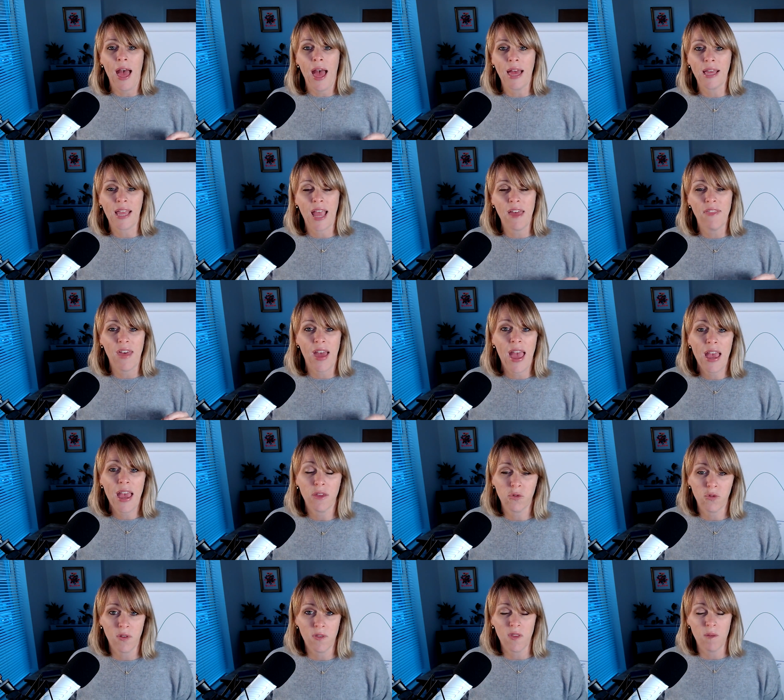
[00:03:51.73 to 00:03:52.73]
and get that
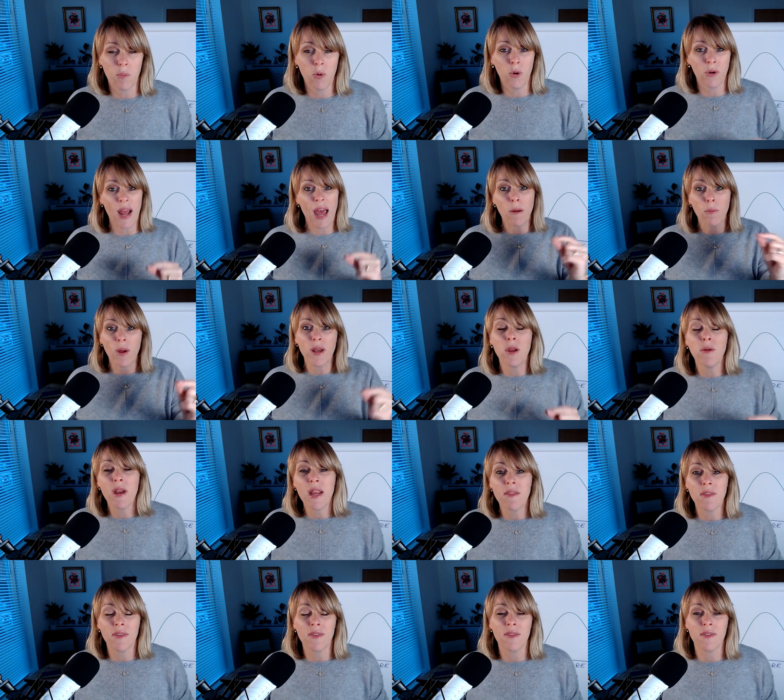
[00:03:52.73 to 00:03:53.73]
extra support and when you
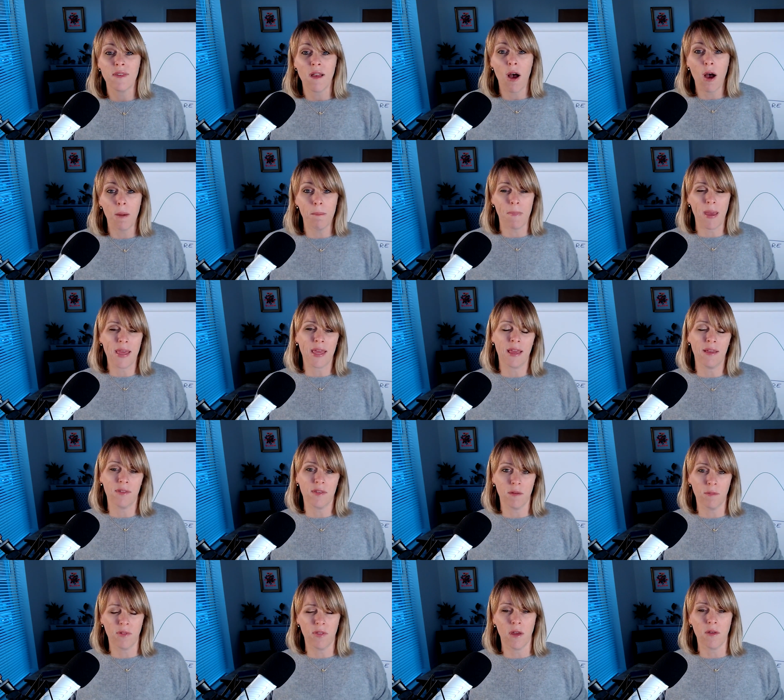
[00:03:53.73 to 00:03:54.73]
need to start making
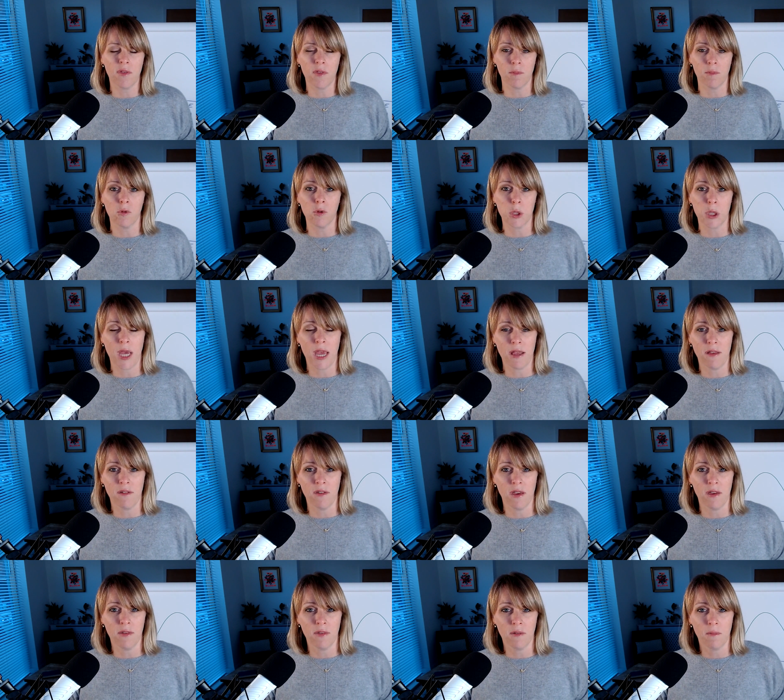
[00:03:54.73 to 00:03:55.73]
some of those small
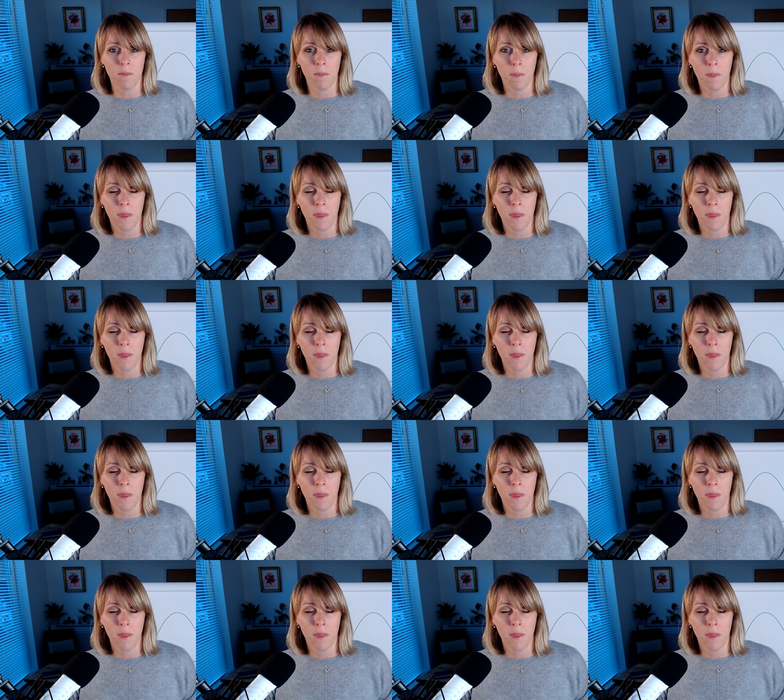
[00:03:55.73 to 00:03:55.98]
changes.